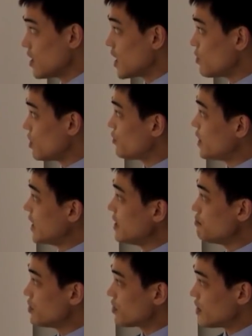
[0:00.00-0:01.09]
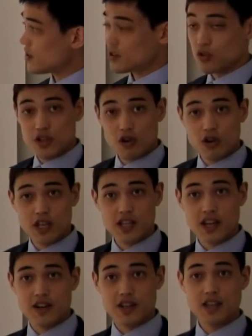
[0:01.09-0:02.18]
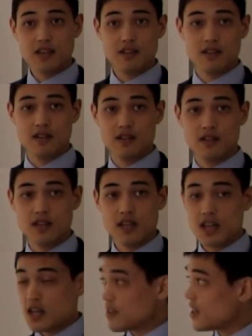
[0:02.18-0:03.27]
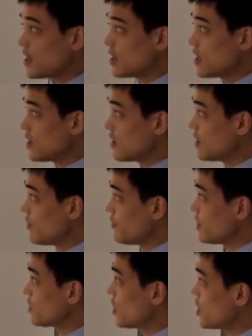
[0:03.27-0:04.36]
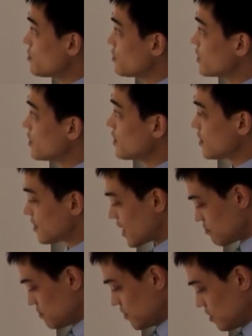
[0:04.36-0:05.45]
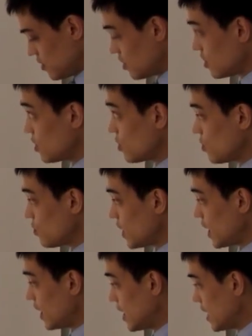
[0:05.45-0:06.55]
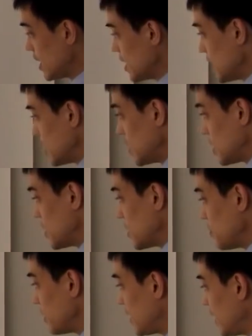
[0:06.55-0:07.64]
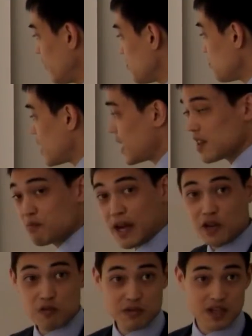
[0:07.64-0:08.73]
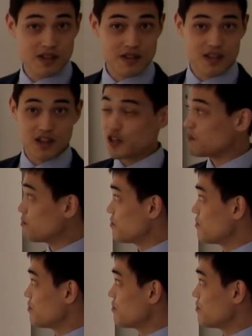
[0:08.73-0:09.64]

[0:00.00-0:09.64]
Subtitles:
Now if we input this to a nonlinearity, then the different terms in this sum will be given by the binomial theorem.